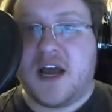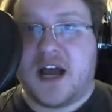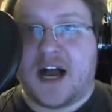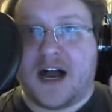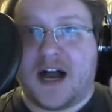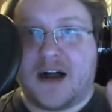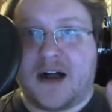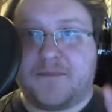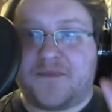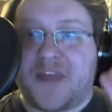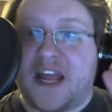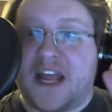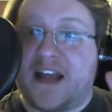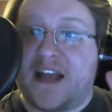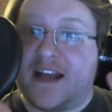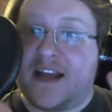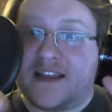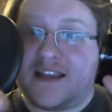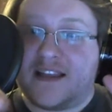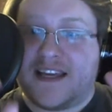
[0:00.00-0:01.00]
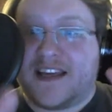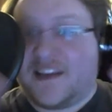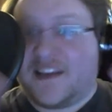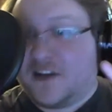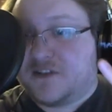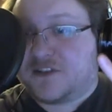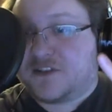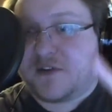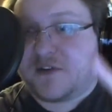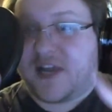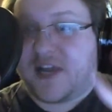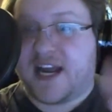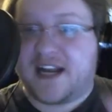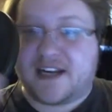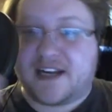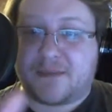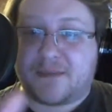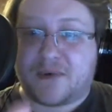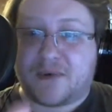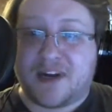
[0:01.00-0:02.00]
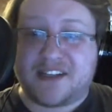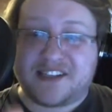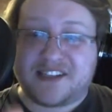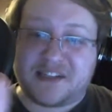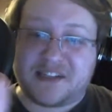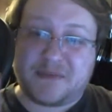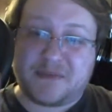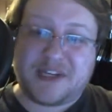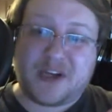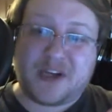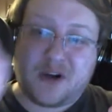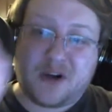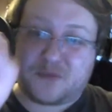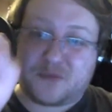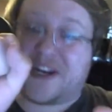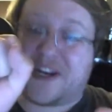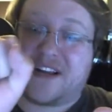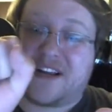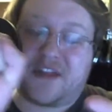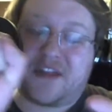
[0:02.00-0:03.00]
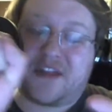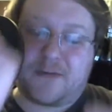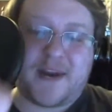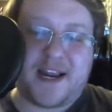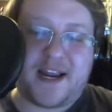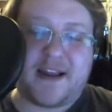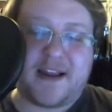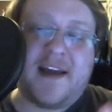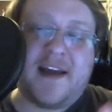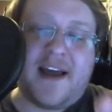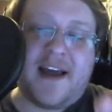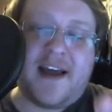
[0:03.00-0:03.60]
and the user land operates in something called ring 3.